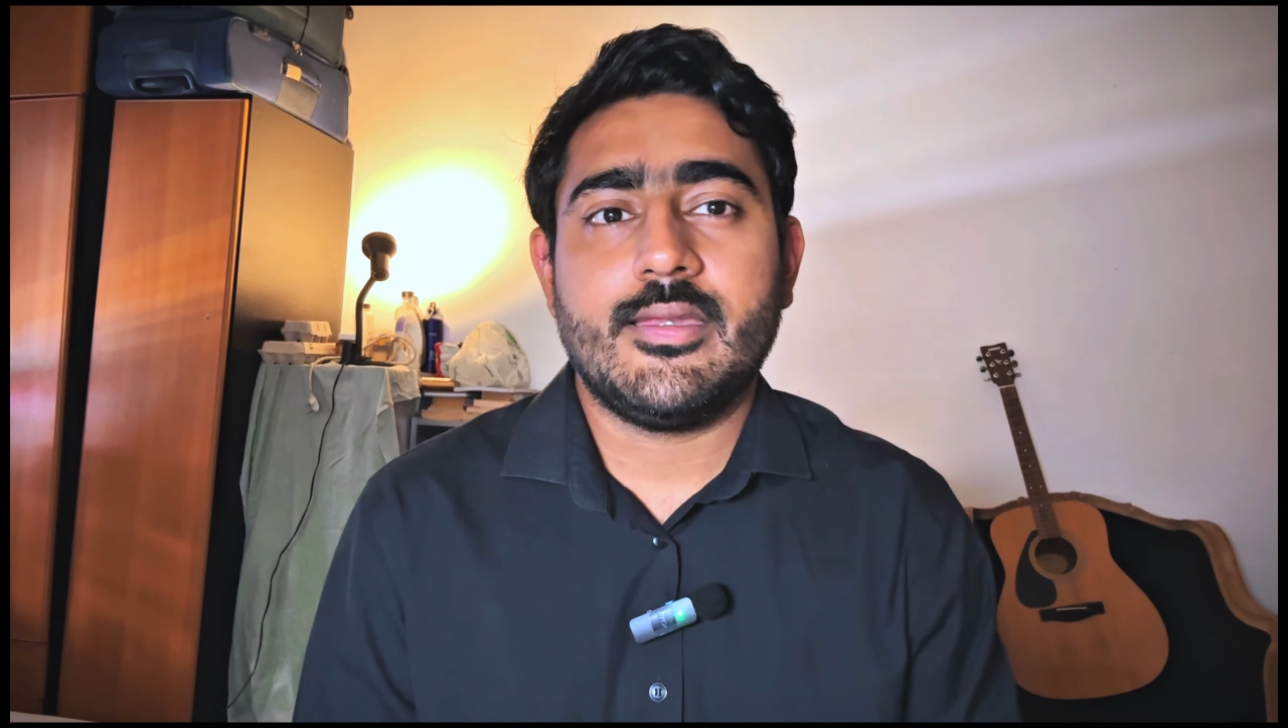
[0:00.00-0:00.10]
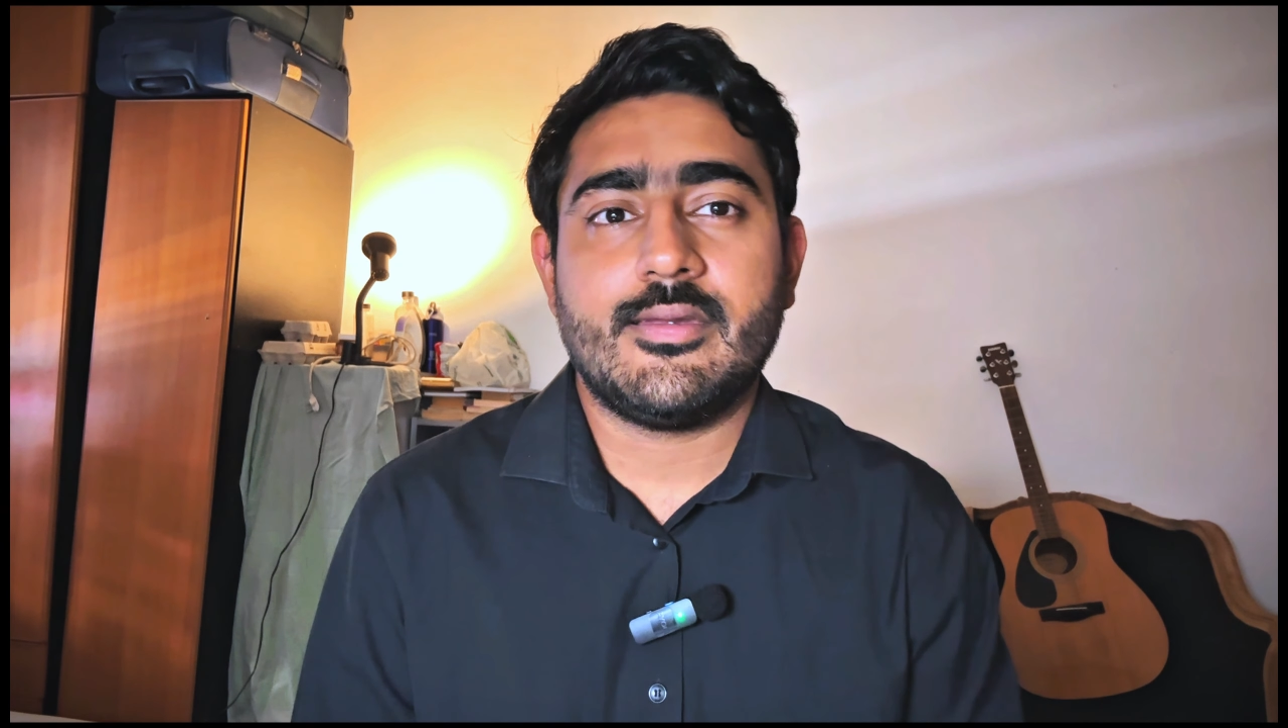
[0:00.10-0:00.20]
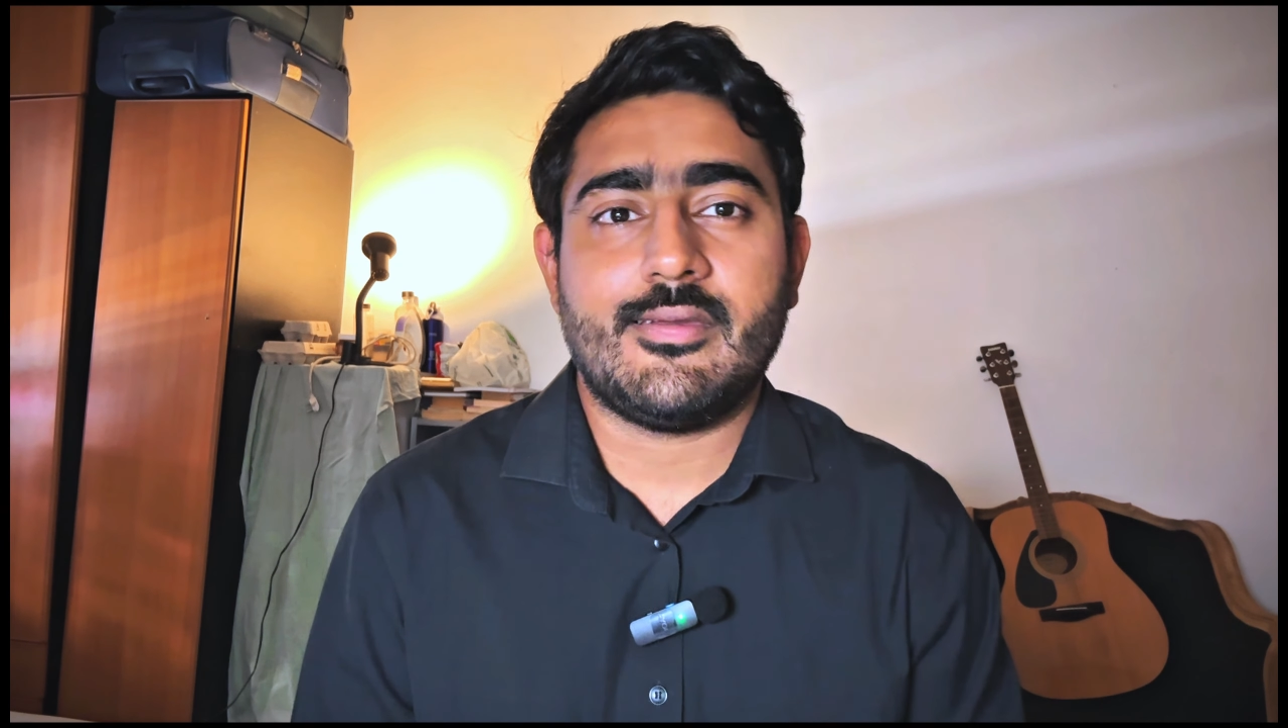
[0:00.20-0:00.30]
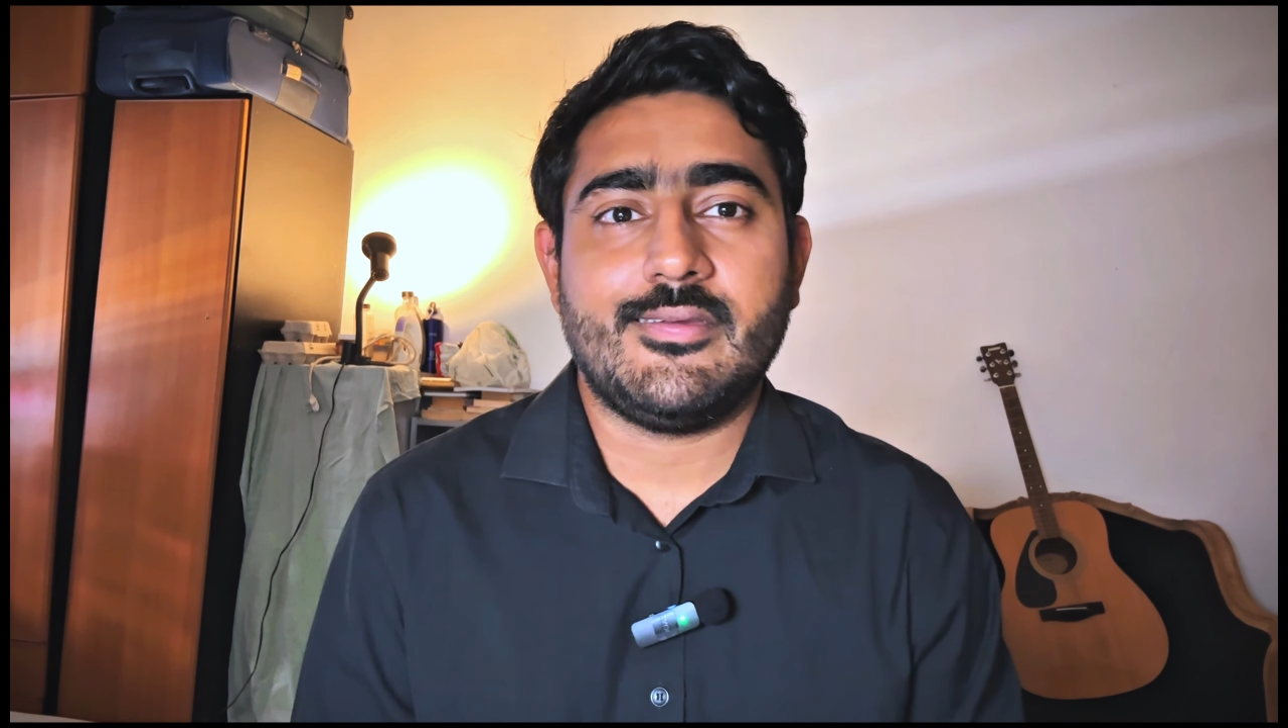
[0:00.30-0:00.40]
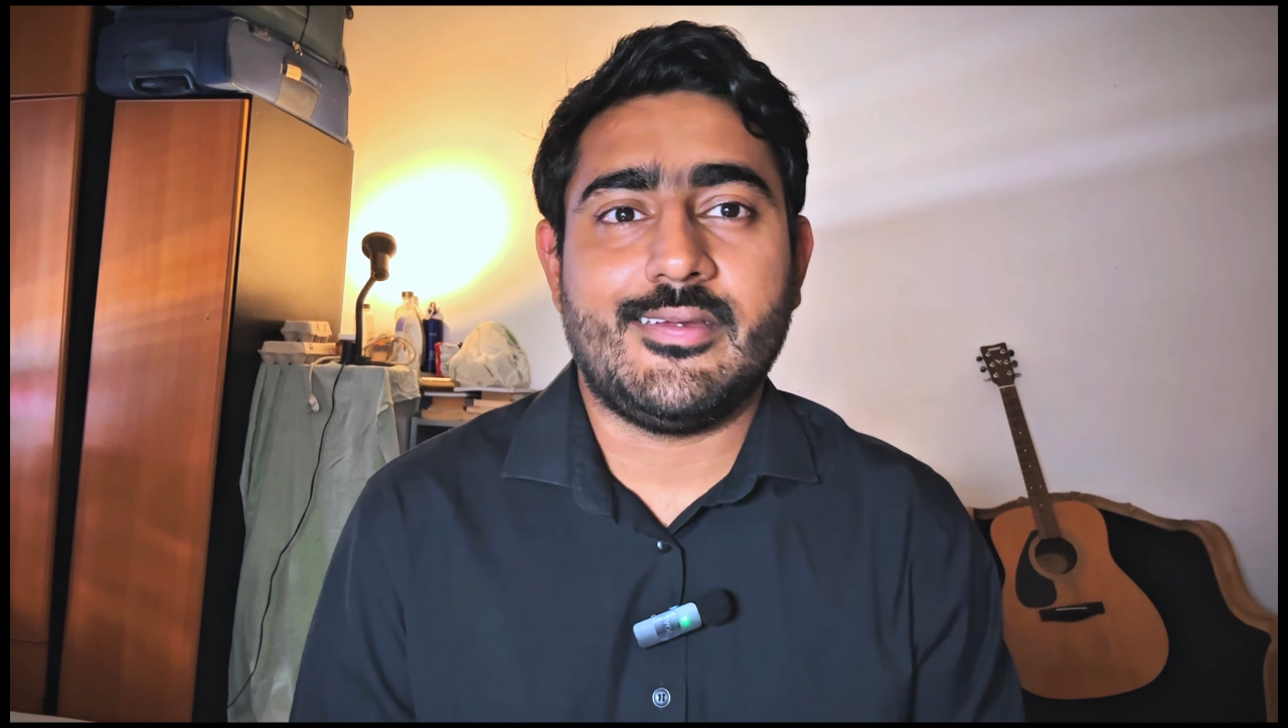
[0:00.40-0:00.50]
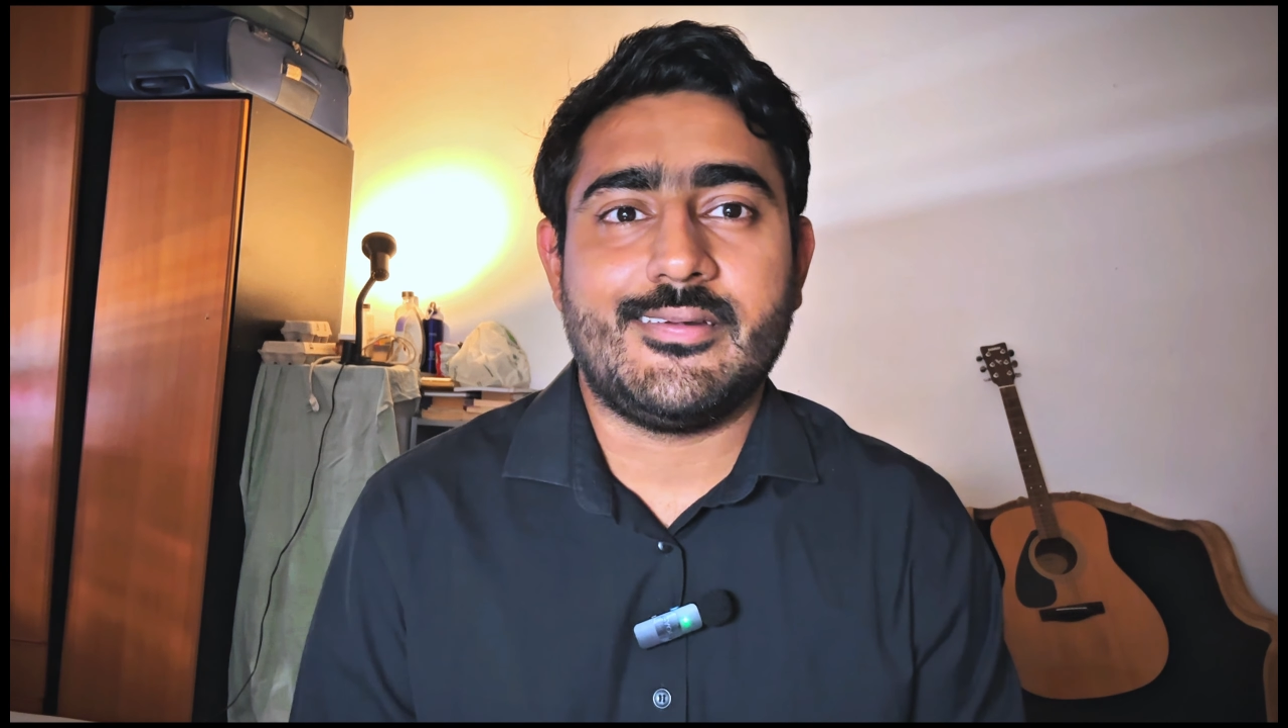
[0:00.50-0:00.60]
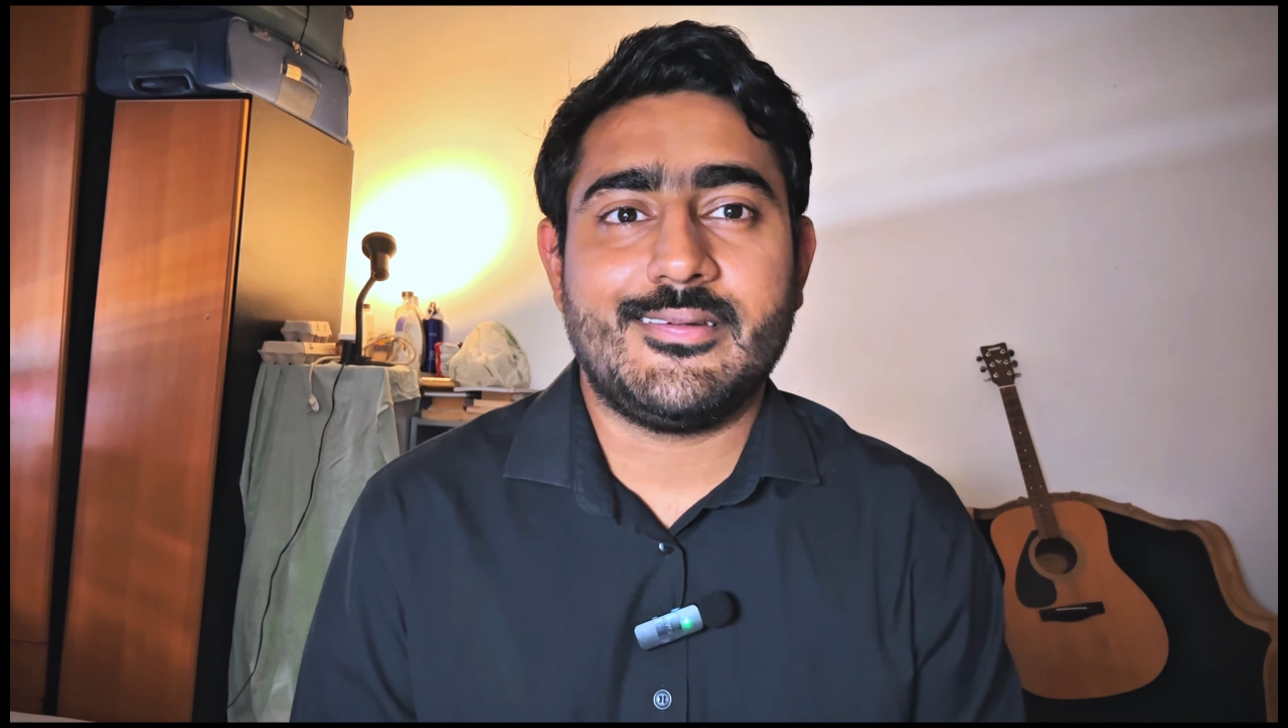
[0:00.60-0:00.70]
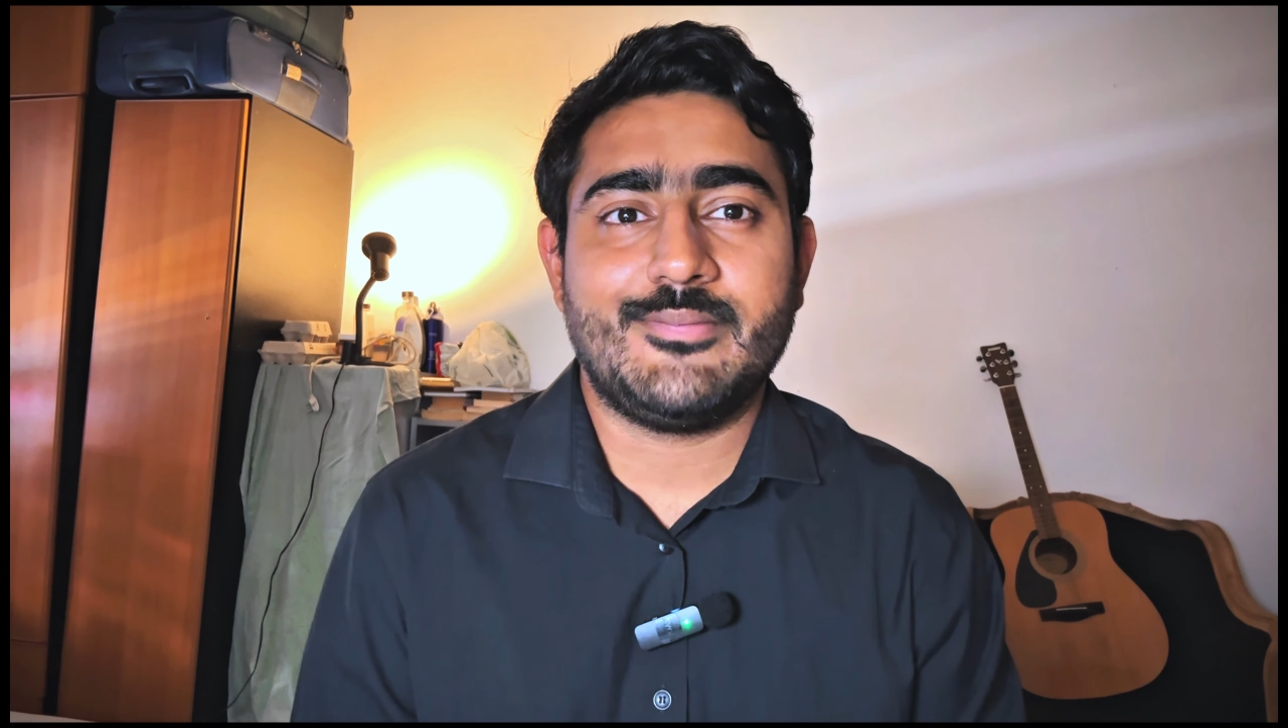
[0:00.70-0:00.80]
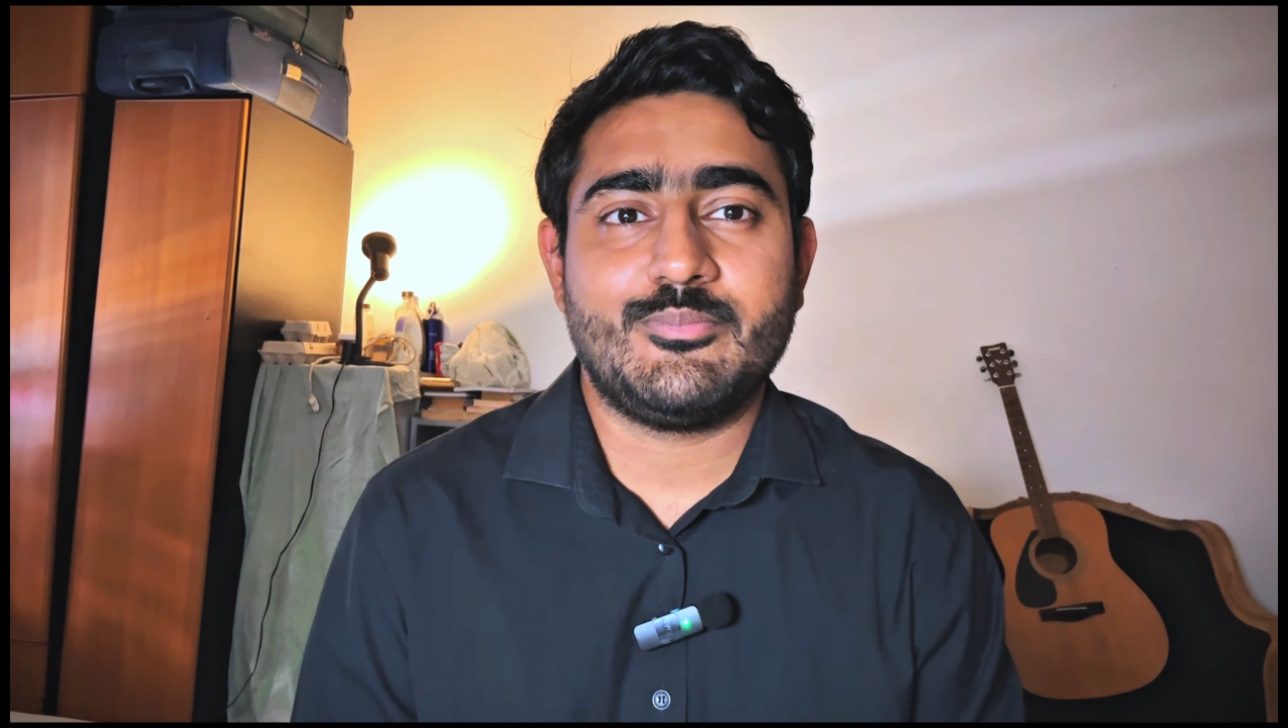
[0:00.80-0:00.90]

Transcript: try that.